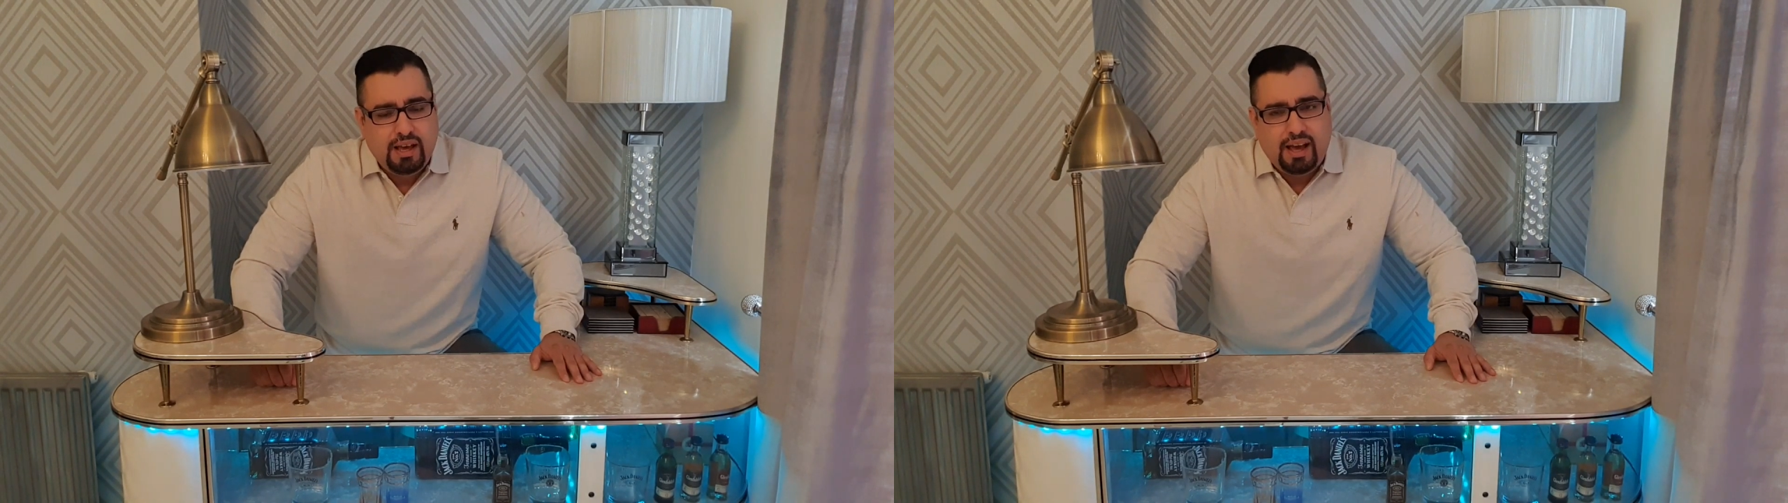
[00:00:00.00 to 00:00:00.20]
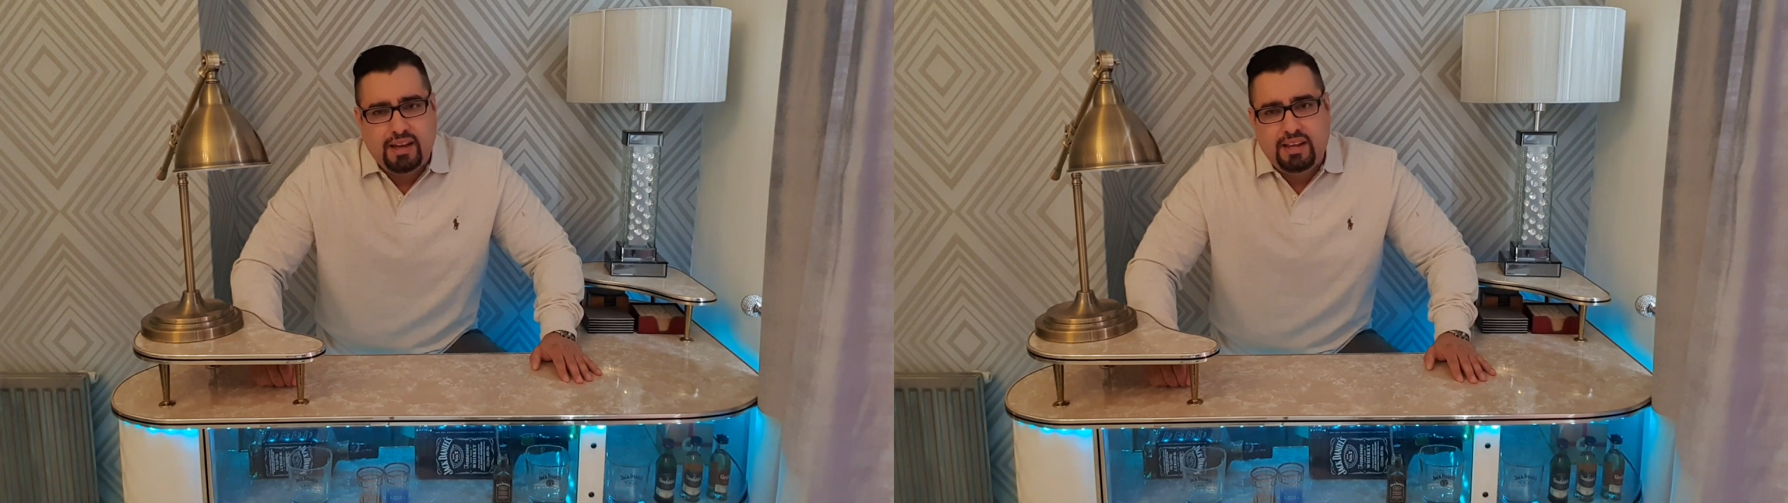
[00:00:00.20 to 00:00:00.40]

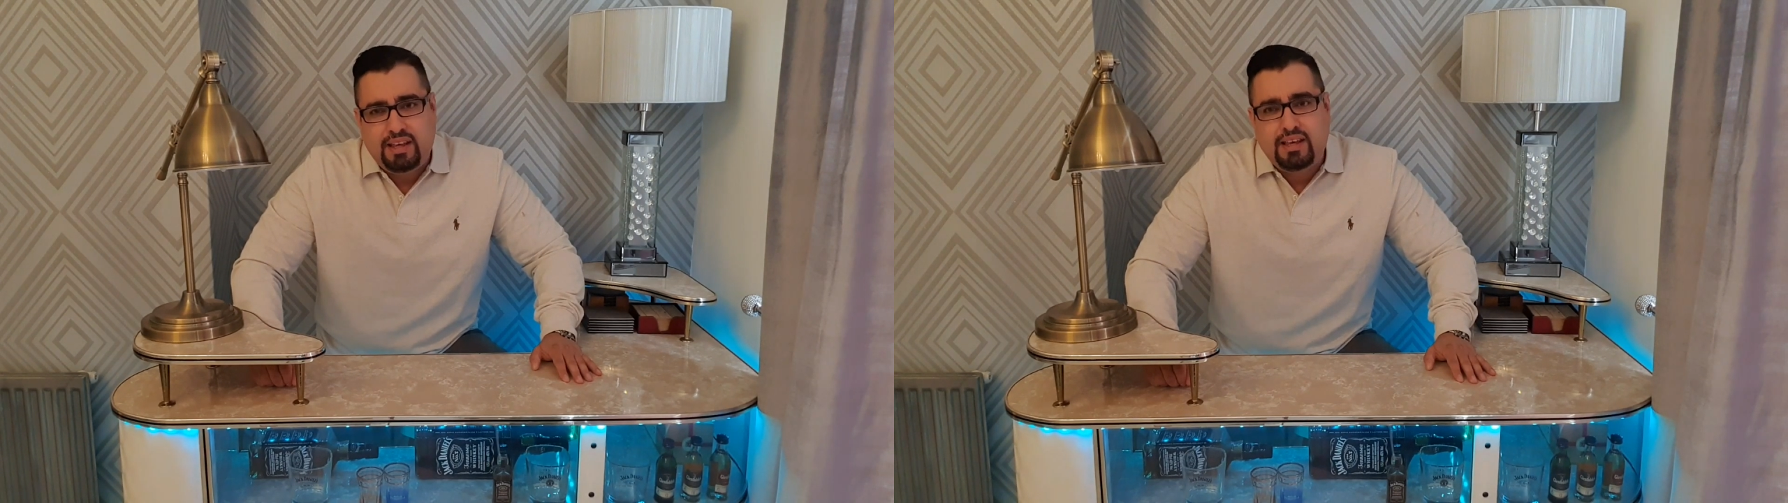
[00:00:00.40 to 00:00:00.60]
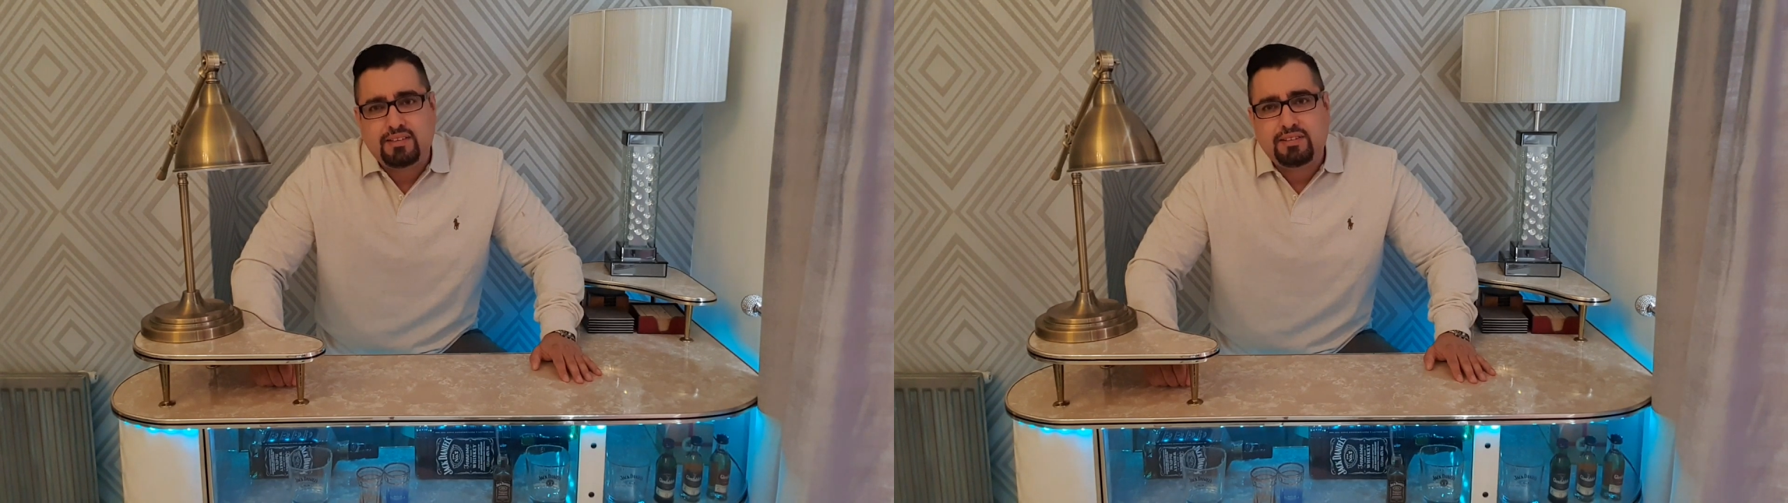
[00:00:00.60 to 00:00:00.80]
and
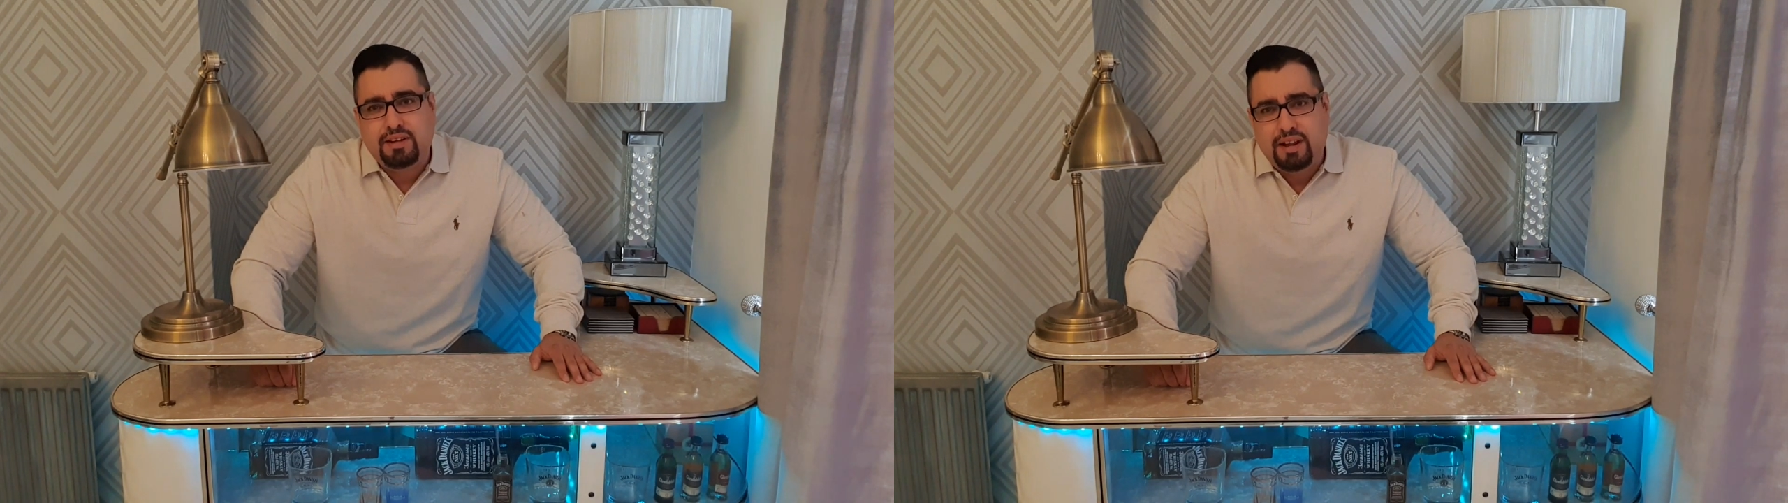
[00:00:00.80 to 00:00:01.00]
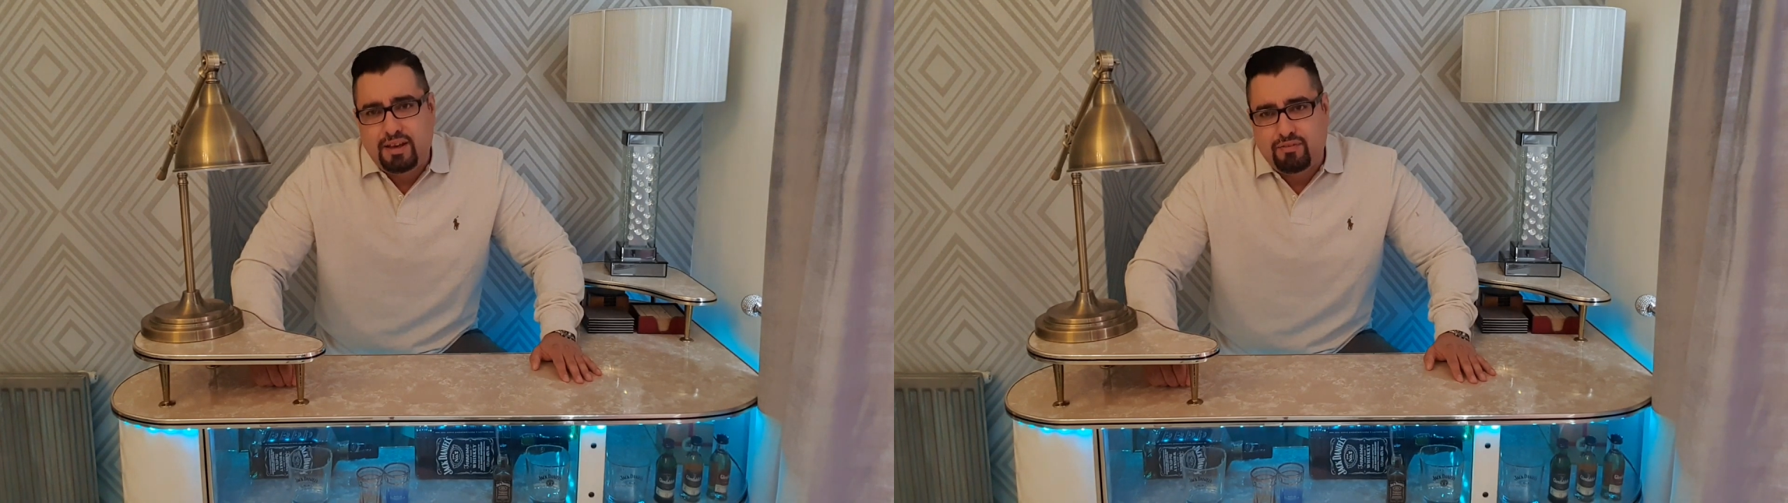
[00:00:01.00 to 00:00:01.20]
he has
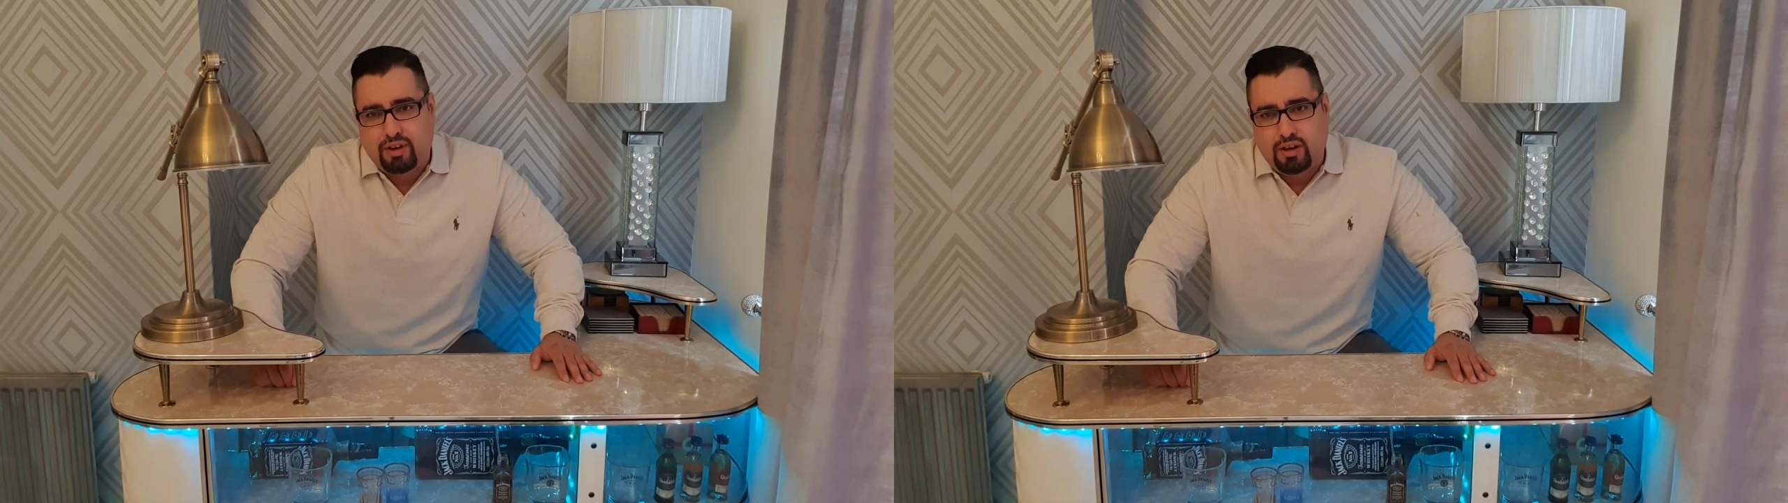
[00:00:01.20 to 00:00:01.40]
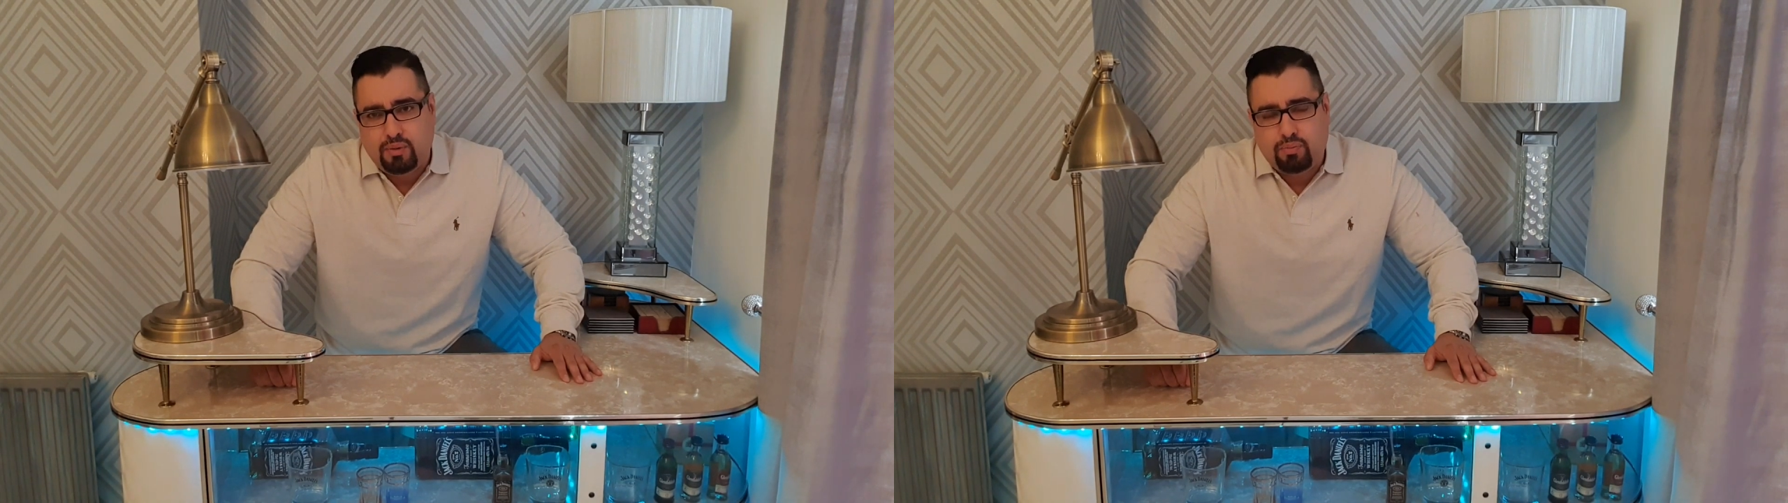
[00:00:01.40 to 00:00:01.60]
never